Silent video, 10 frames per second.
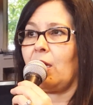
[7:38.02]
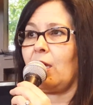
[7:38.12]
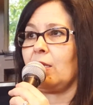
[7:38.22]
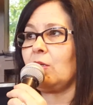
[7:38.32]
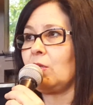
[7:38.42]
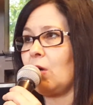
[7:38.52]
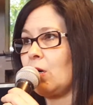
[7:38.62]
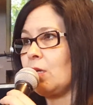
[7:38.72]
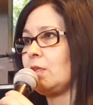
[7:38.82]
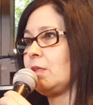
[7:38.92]
And
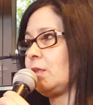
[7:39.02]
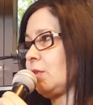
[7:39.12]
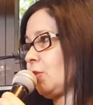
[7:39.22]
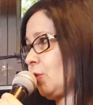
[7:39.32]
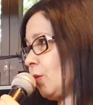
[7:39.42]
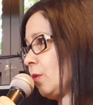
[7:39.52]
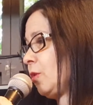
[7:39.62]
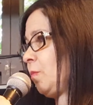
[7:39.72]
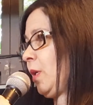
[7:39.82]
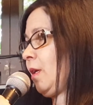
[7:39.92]
God talked to
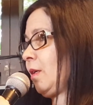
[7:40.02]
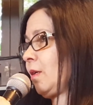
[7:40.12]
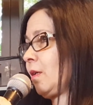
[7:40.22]
me.